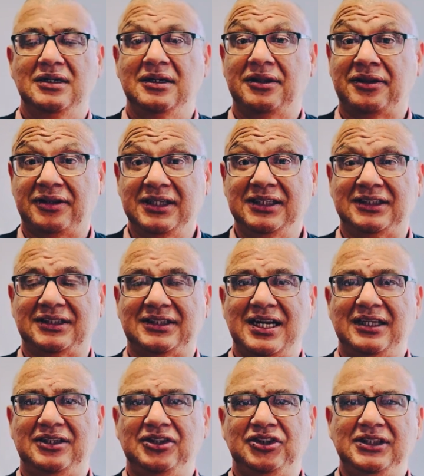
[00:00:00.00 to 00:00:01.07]
A third
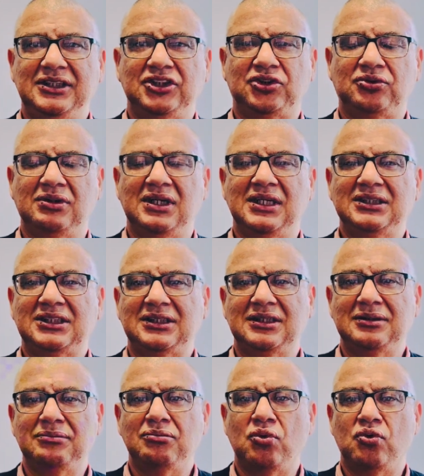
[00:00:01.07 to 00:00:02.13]
strategy is to
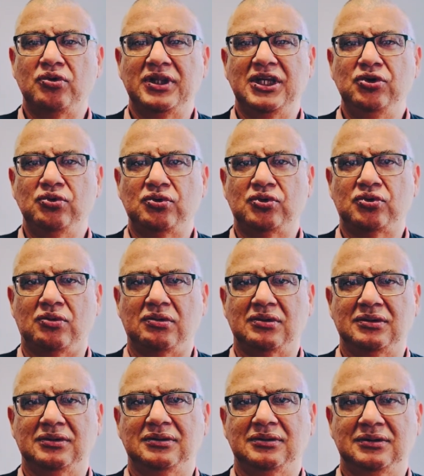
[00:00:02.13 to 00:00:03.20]
listen more than you
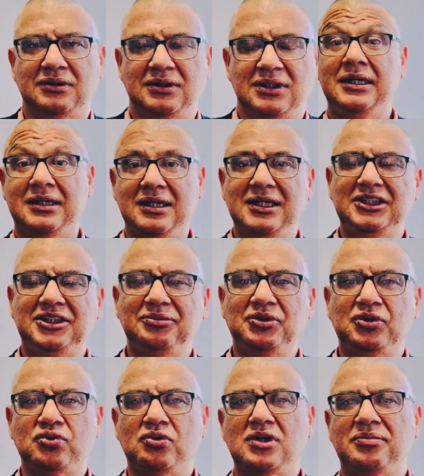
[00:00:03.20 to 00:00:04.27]
talk. Encourage them
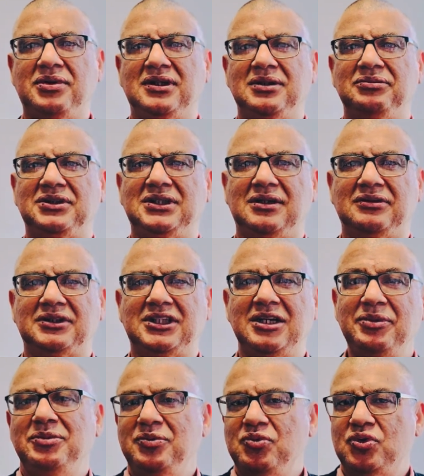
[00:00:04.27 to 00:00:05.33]
to talk about themselves.
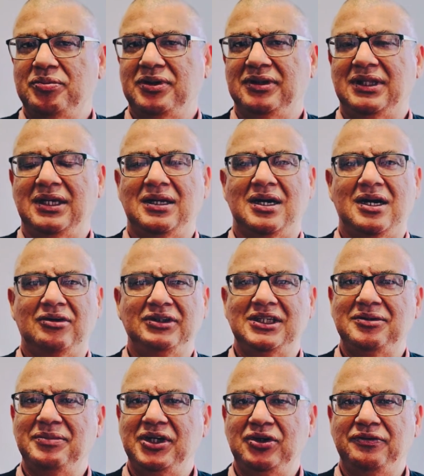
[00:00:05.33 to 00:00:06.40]
Tell me more about that. How did
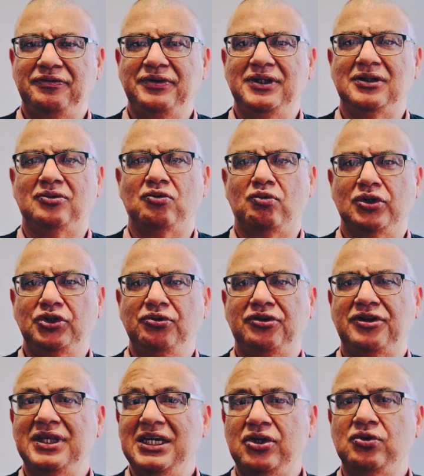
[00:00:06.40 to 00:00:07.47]
it make you feel? What do you
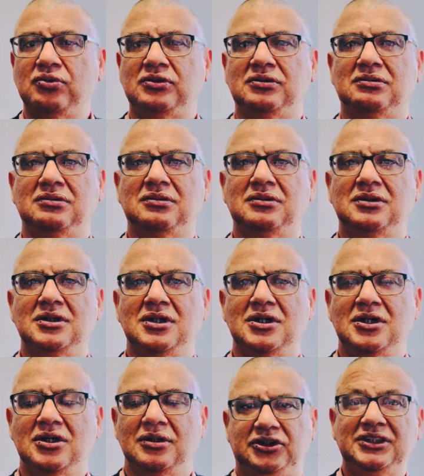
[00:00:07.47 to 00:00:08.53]
think you'll do?
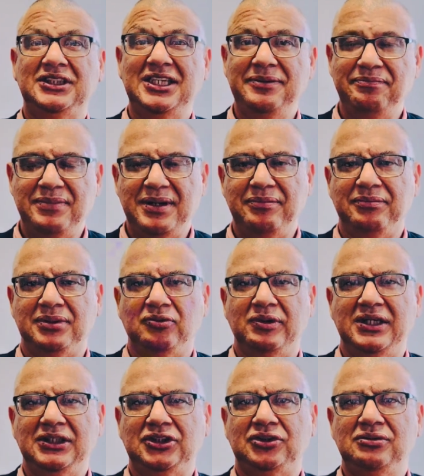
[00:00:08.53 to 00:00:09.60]
Just remember,
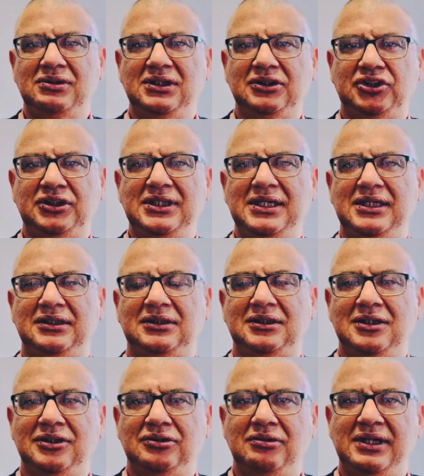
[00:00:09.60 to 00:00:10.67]
when a student
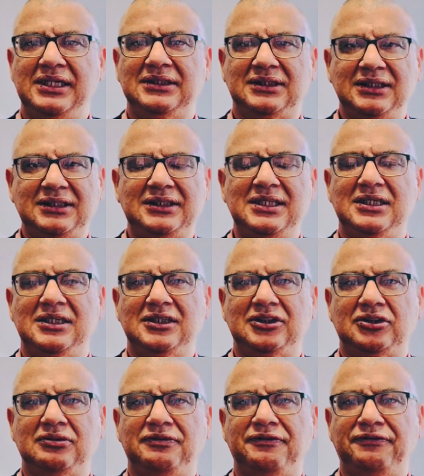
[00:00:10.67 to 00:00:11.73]
shares, to resist the
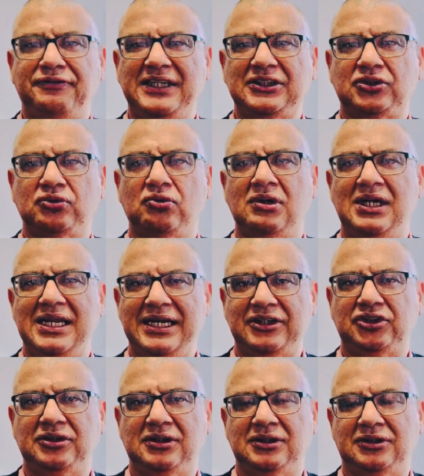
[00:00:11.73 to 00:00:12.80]
urge to fix or
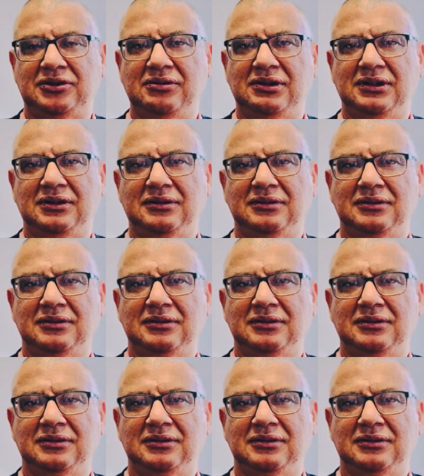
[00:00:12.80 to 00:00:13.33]
lecture the student.